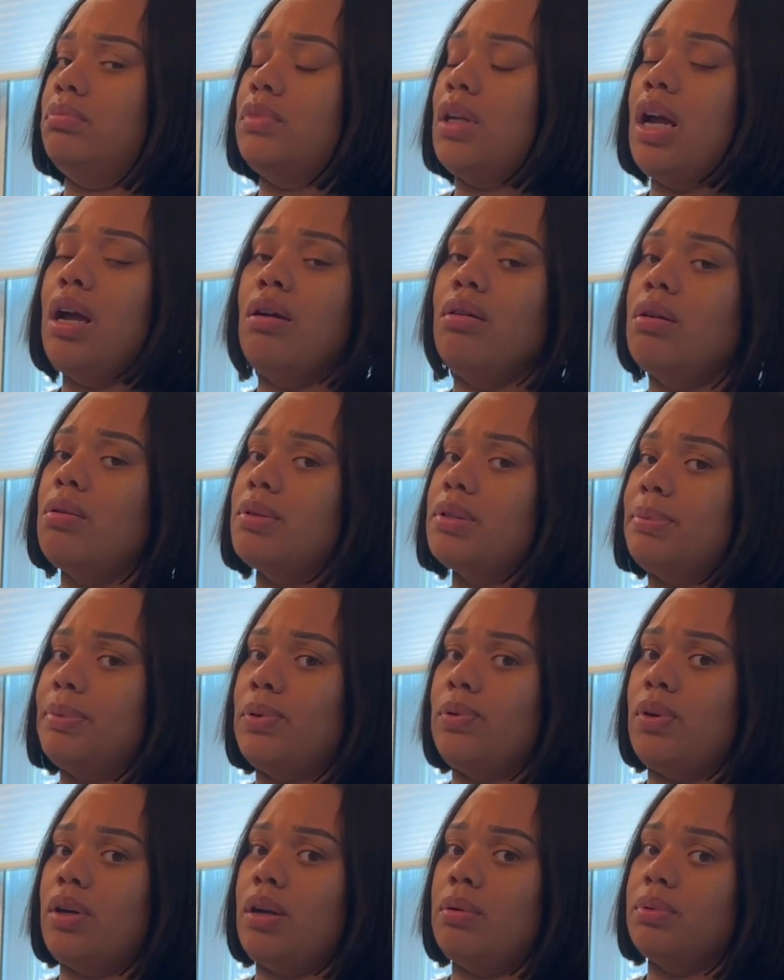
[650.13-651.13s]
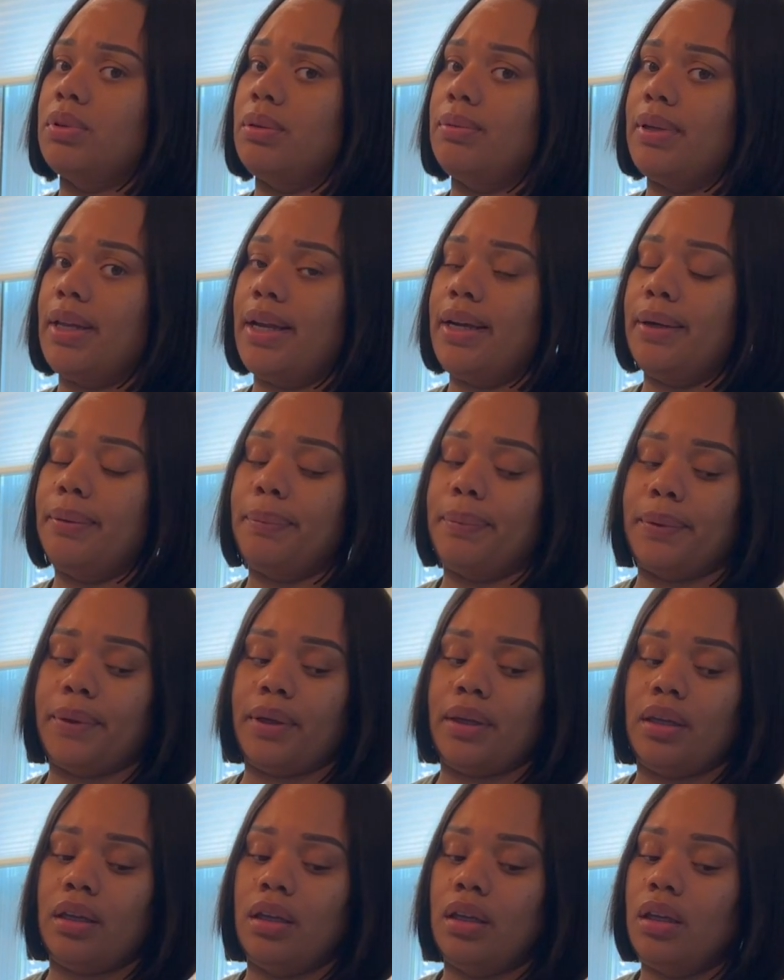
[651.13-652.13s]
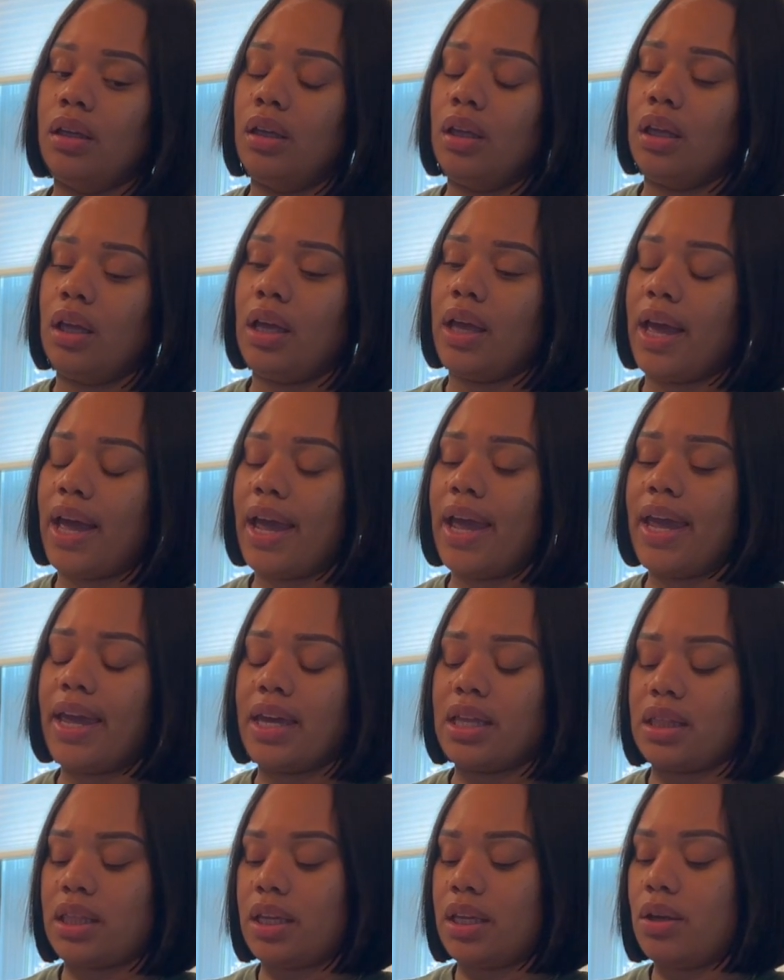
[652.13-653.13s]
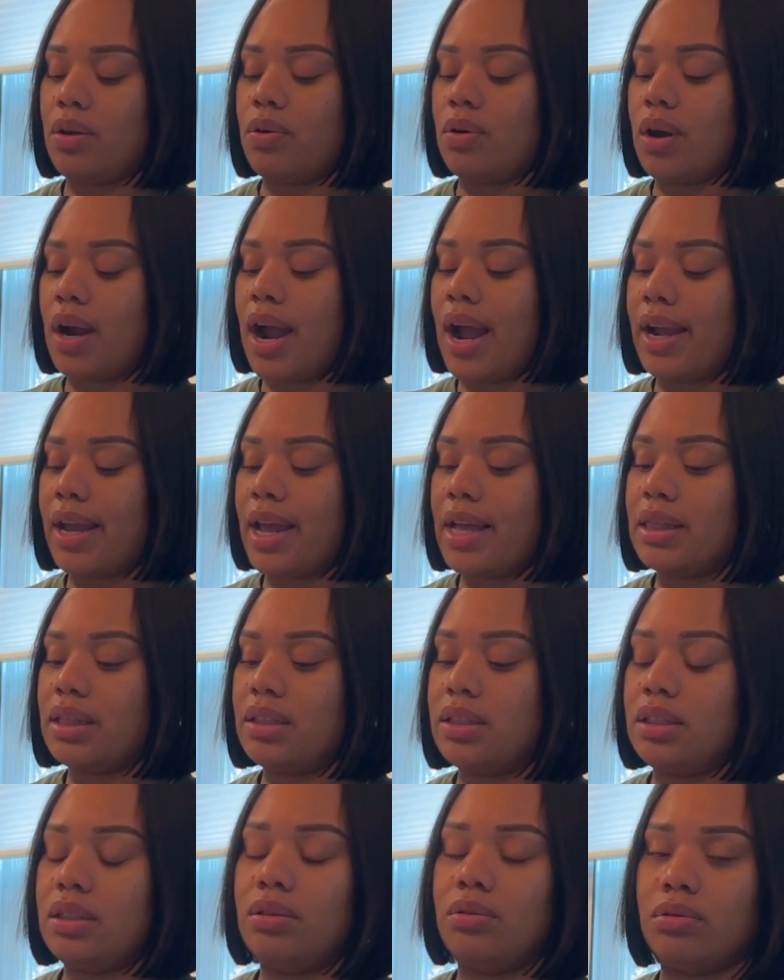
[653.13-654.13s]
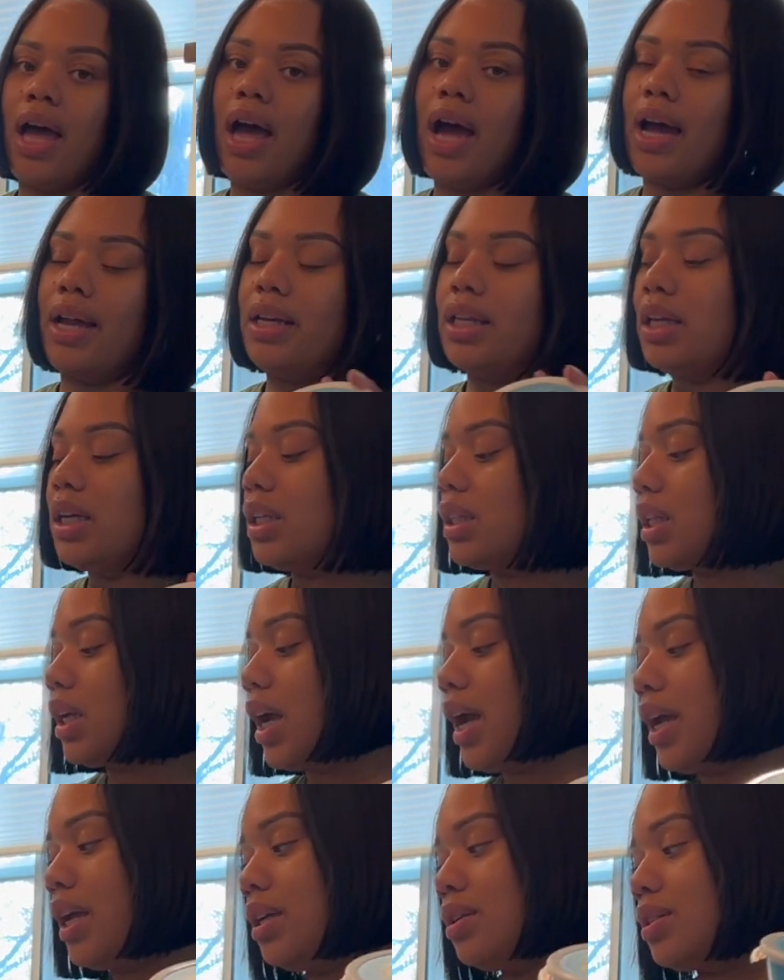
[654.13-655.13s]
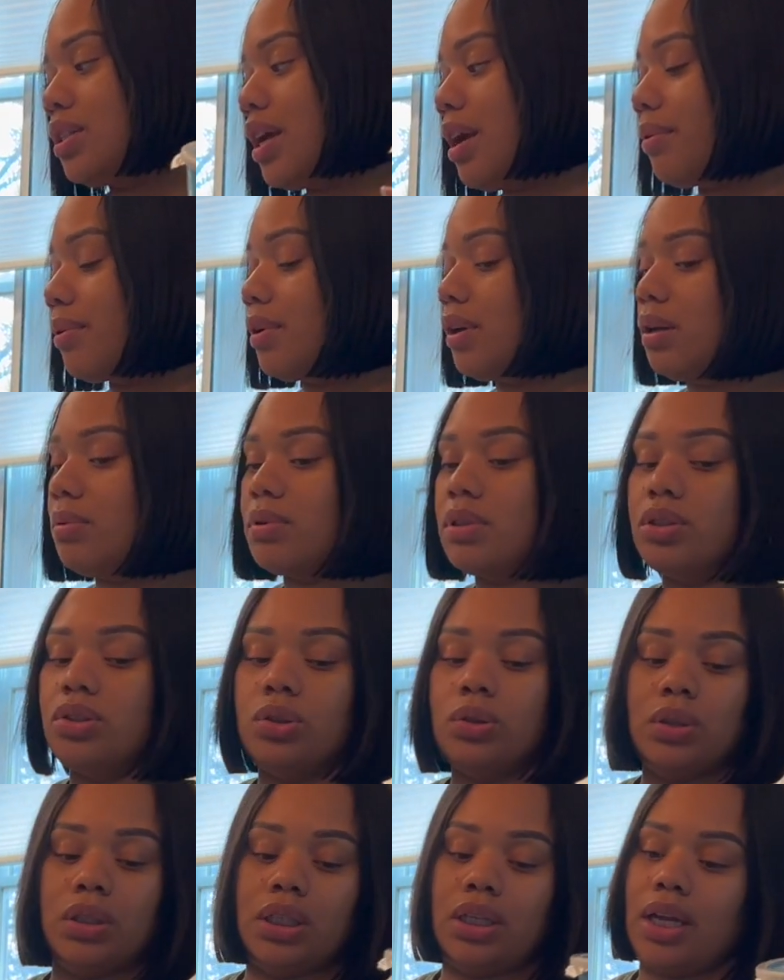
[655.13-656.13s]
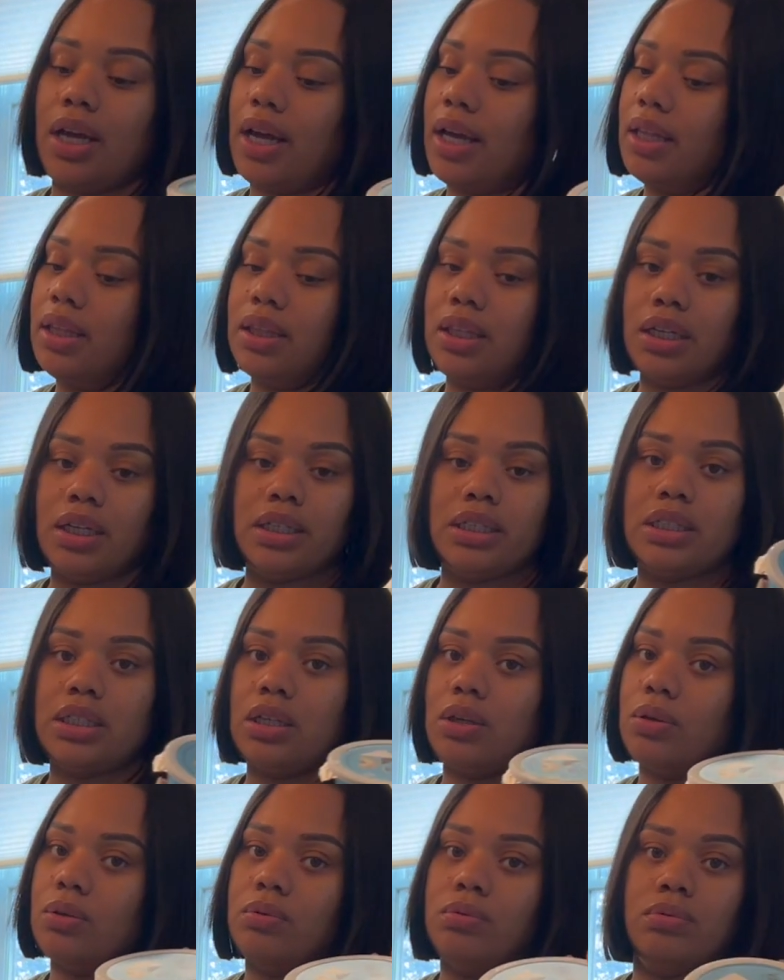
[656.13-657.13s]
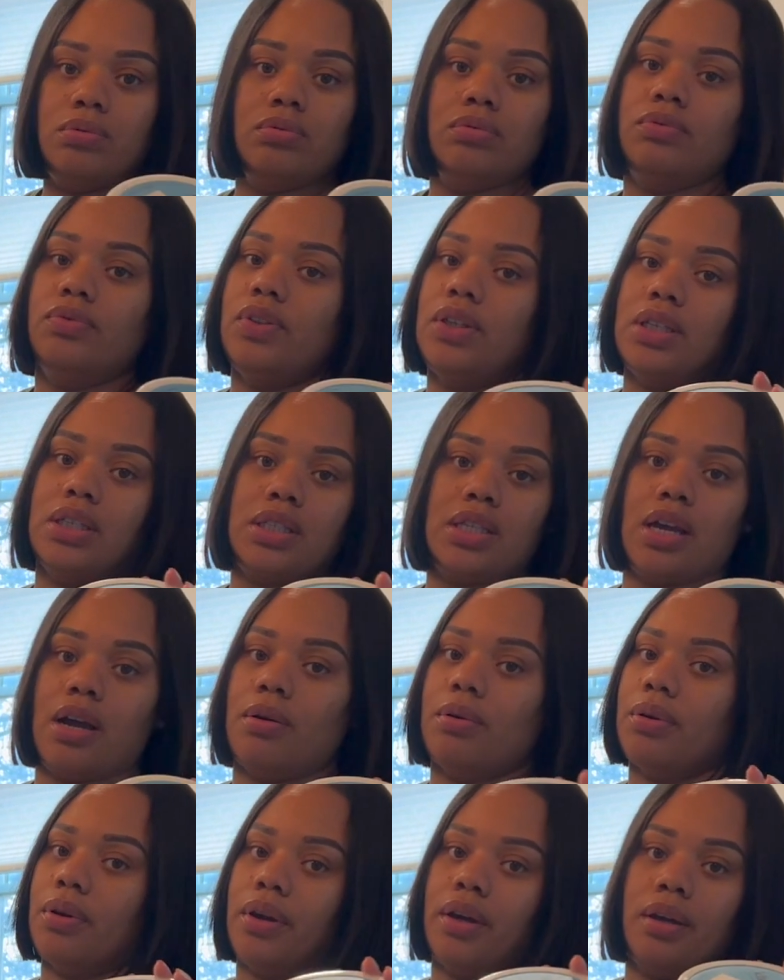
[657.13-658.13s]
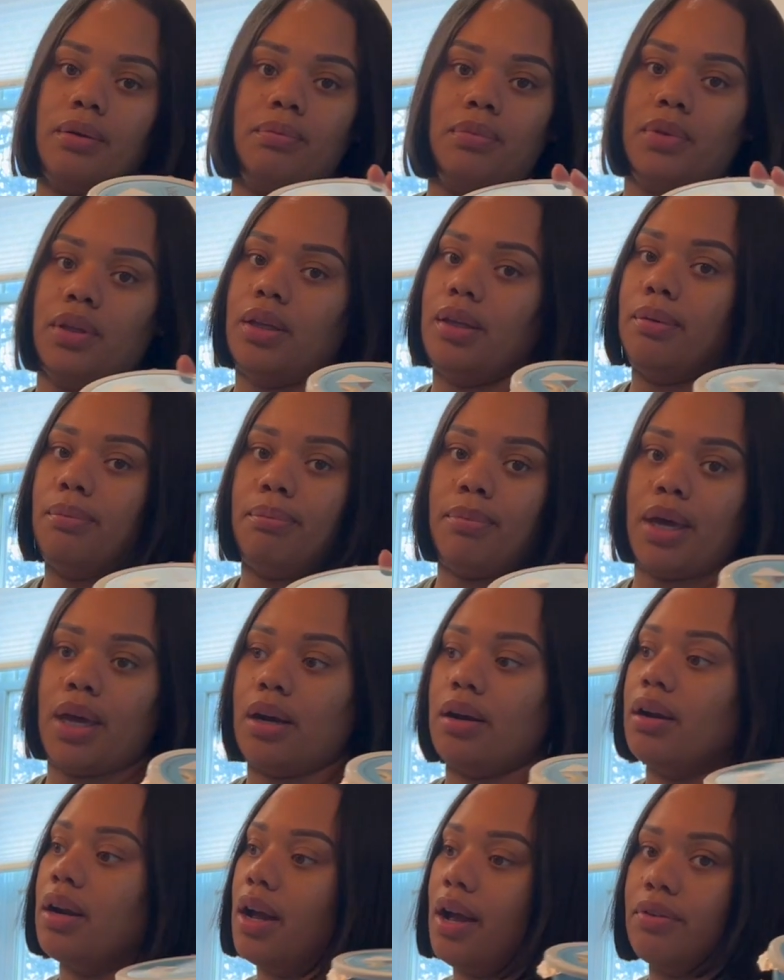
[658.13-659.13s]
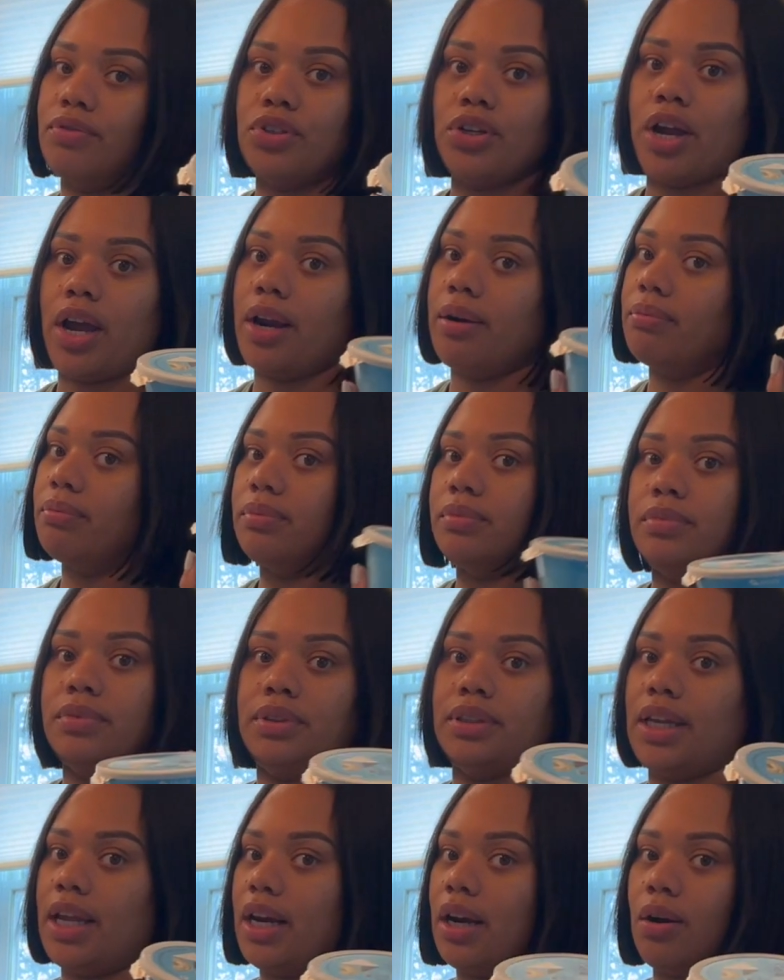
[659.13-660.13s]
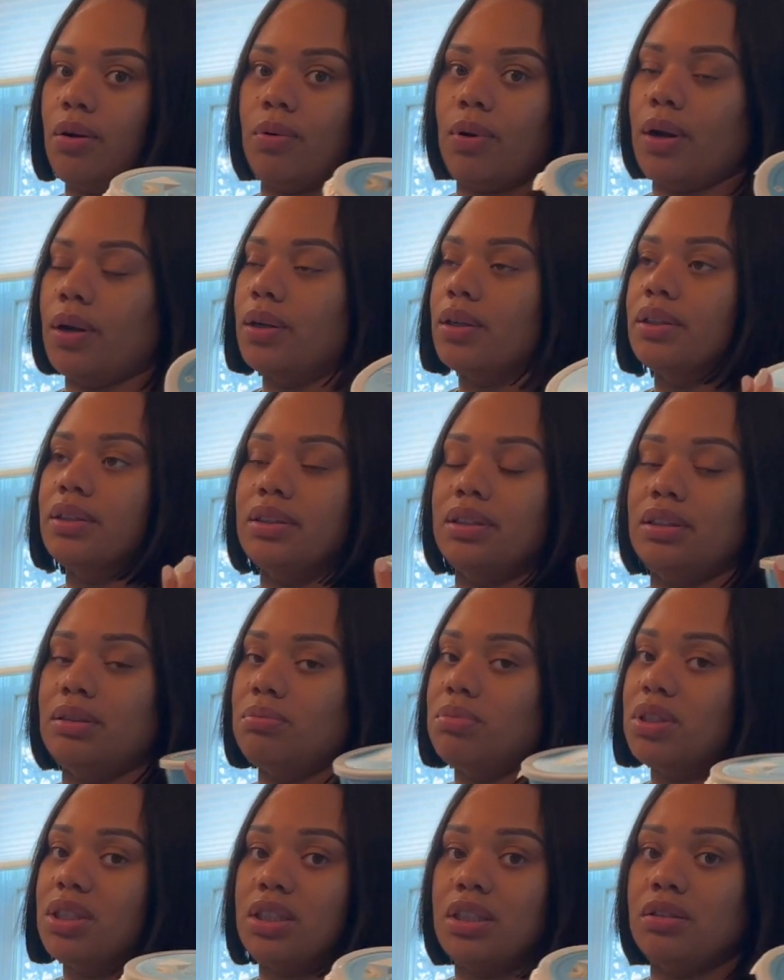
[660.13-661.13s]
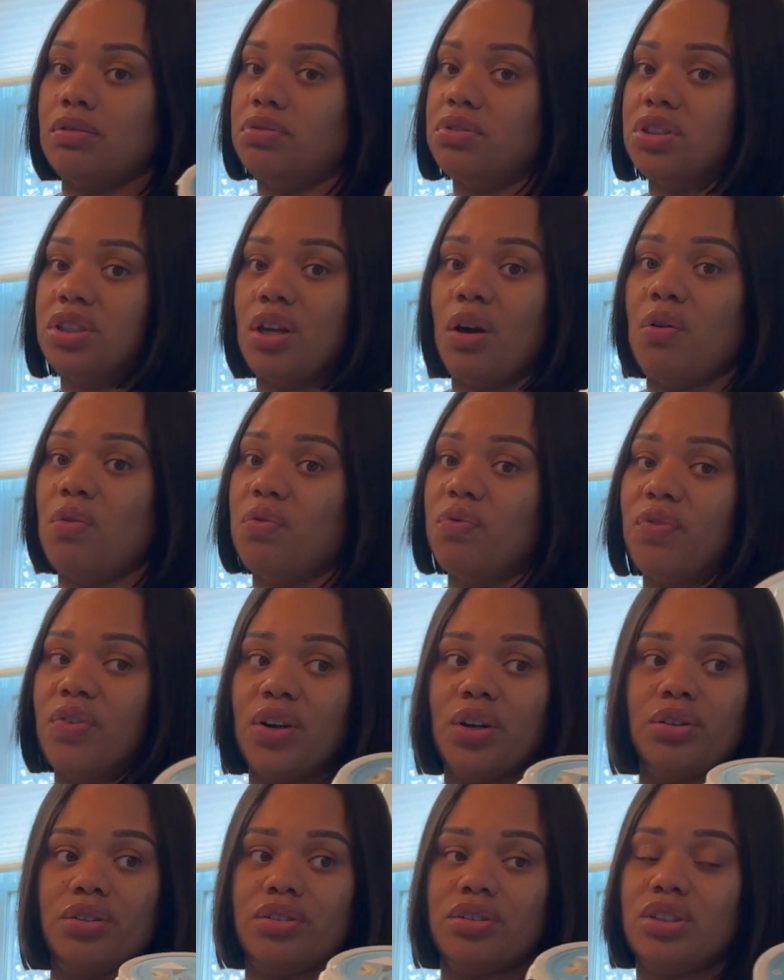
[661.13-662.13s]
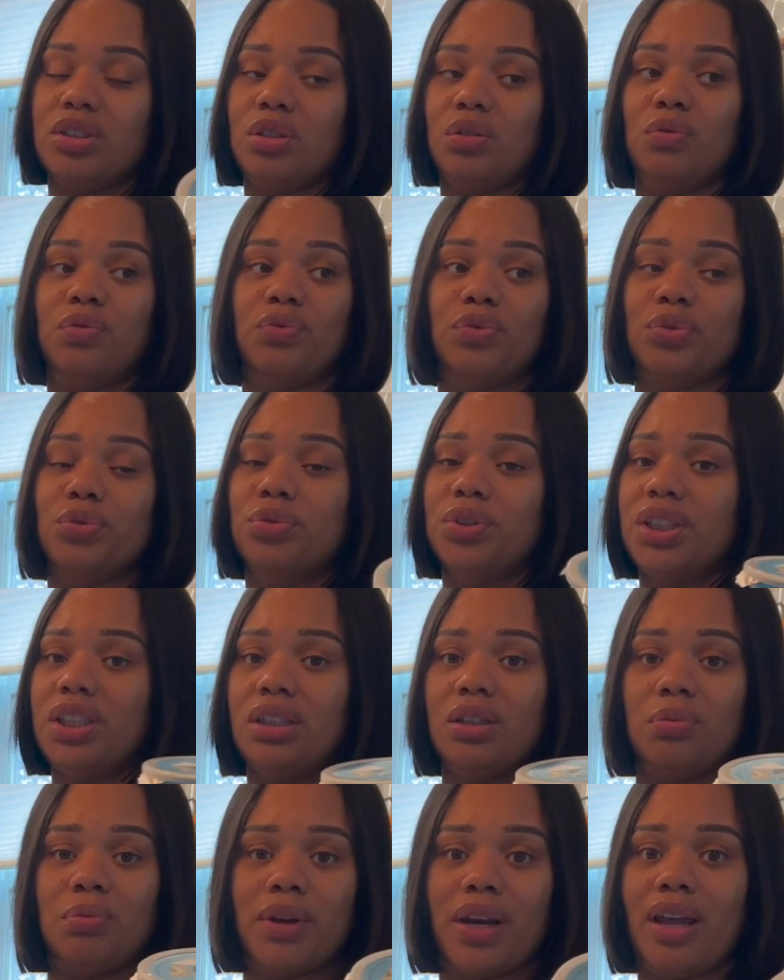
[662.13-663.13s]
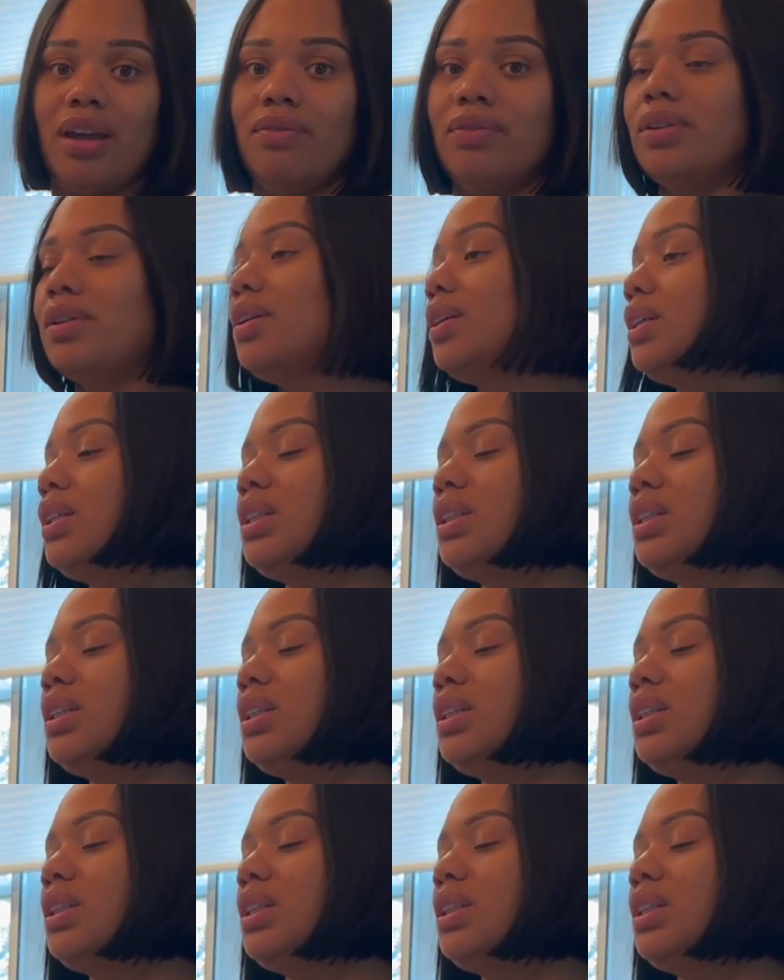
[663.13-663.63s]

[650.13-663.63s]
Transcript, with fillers: I don't know what's been going on with them lately, but I ain't get the yogurt. I got the silk. I did get the Kite Hill sour cream because you cannot. There is no vegan sour cream better. I've tried them. They don't work. Them the tofu, too fruity or whatever.